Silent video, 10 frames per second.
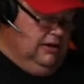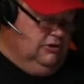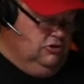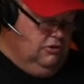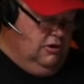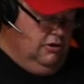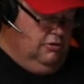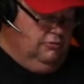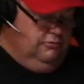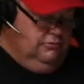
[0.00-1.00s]

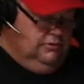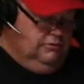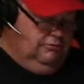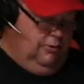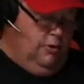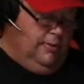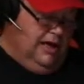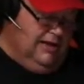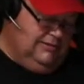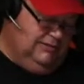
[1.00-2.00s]
drone,
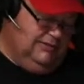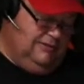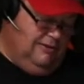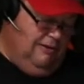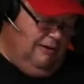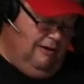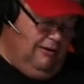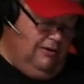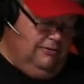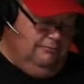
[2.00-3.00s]
robots,
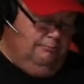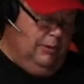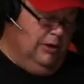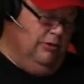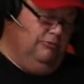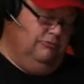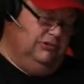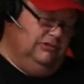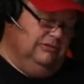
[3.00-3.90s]
car, boats.